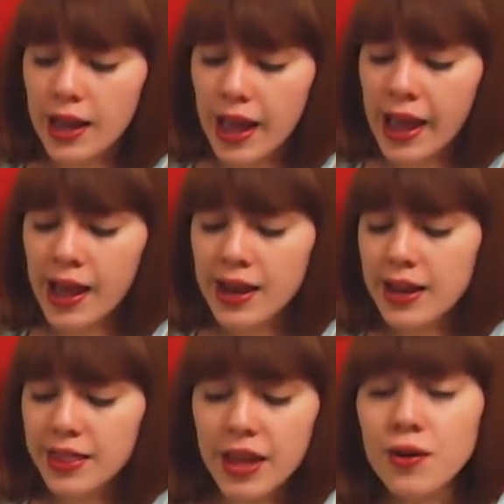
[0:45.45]
And
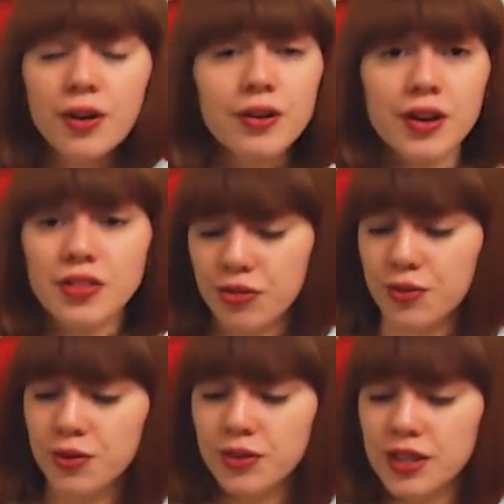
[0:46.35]
they order it
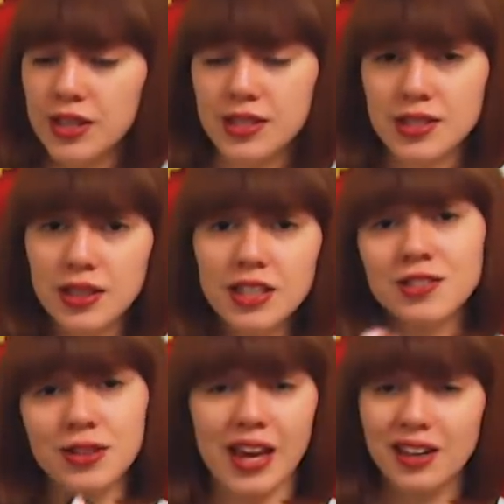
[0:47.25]
through this
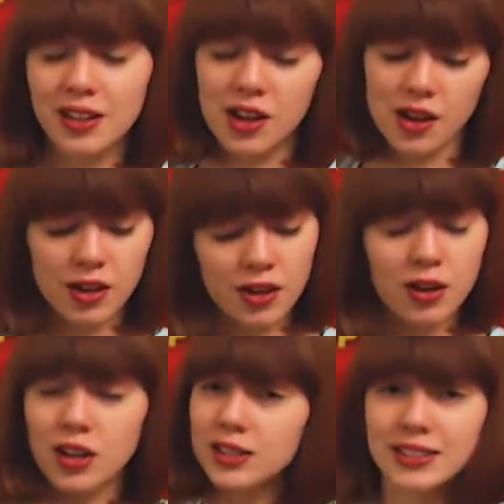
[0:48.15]
little catalog
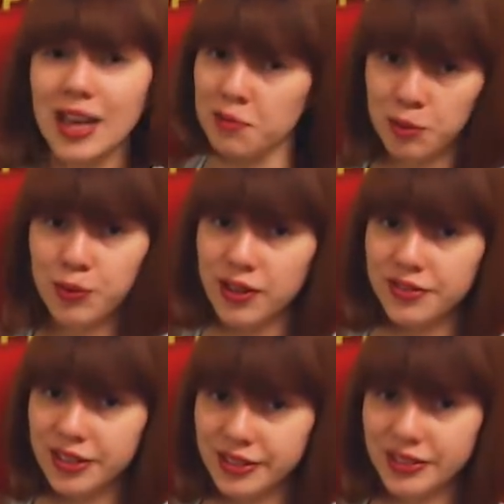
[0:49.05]
called Diamond
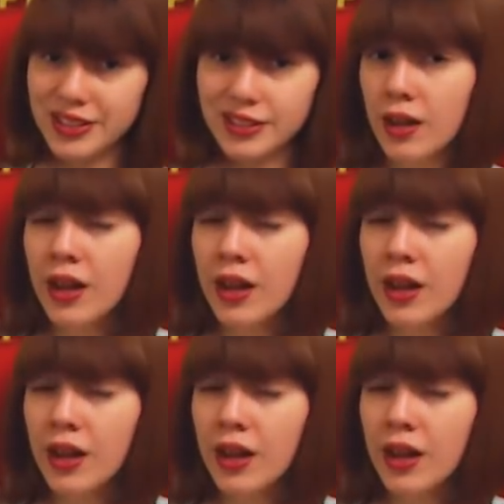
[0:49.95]
Previews.